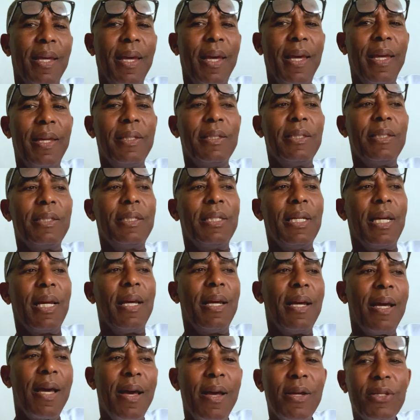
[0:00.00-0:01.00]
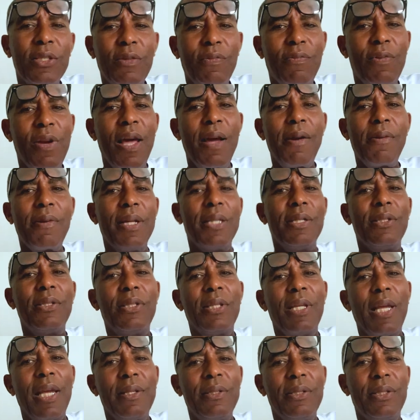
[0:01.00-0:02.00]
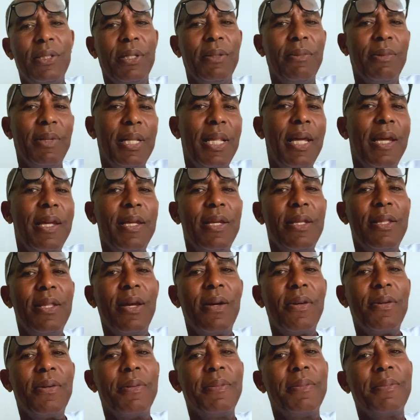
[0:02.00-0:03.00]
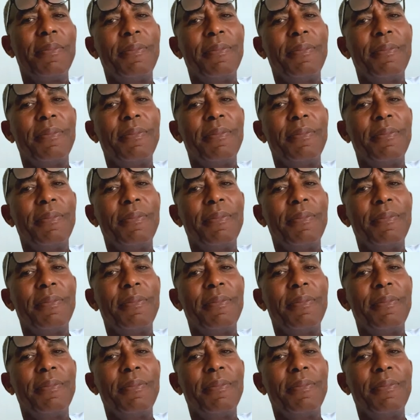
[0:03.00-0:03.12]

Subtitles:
and ask Florence and she will let you know.